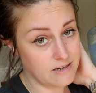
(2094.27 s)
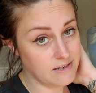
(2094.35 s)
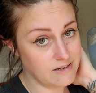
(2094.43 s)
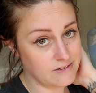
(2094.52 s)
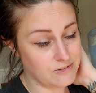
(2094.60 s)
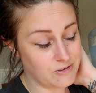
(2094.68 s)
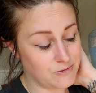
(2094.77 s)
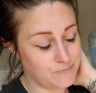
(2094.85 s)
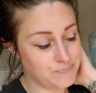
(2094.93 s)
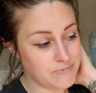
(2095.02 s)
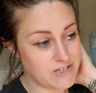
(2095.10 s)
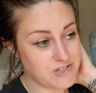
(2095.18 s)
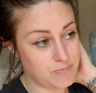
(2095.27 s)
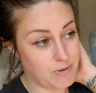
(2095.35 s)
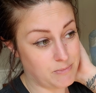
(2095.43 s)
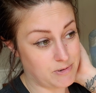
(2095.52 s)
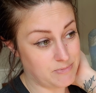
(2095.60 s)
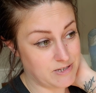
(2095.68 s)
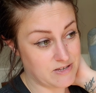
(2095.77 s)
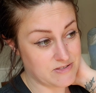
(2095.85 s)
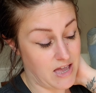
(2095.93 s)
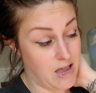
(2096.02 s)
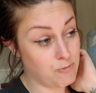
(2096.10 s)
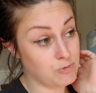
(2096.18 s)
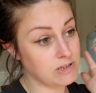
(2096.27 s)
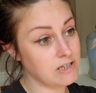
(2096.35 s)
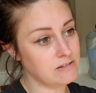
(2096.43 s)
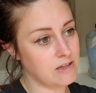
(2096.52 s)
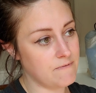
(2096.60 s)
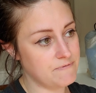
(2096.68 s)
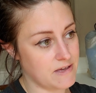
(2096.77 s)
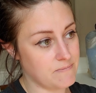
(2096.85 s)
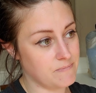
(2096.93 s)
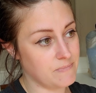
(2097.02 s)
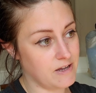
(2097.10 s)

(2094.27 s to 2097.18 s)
I don't know. That's a bummer because I really love them.